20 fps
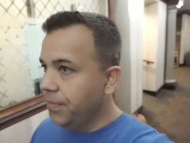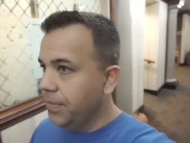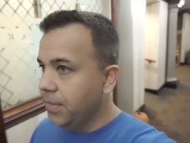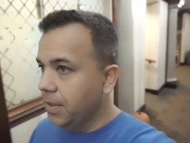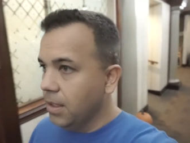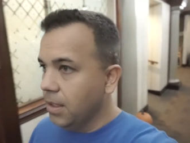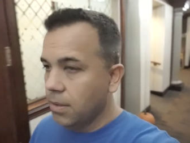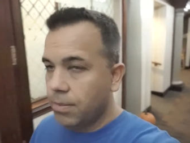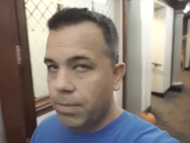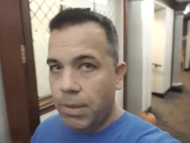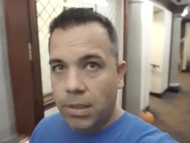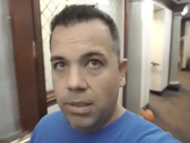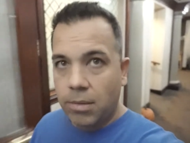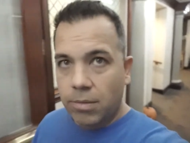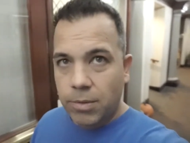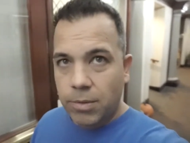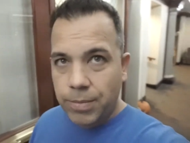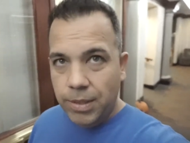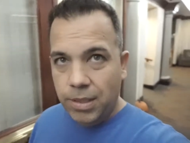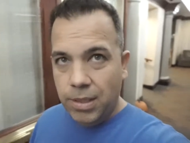this building
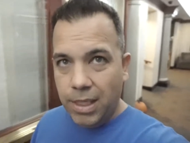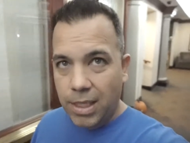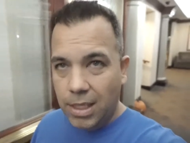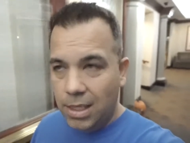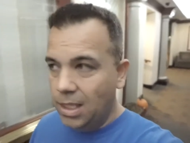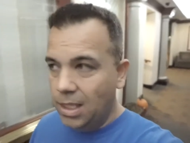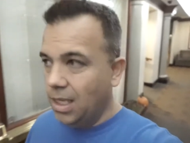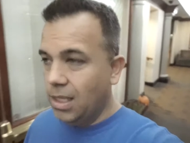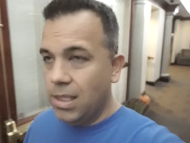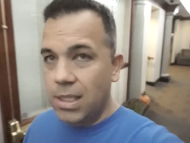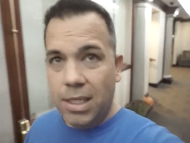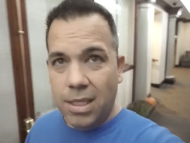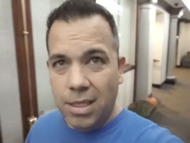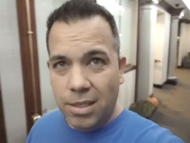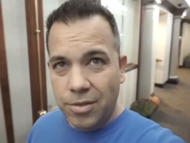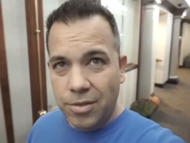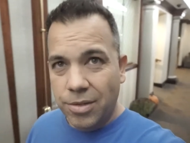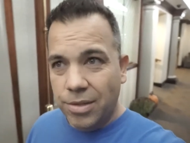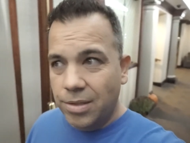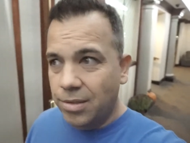was built like in the
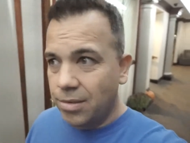1800s or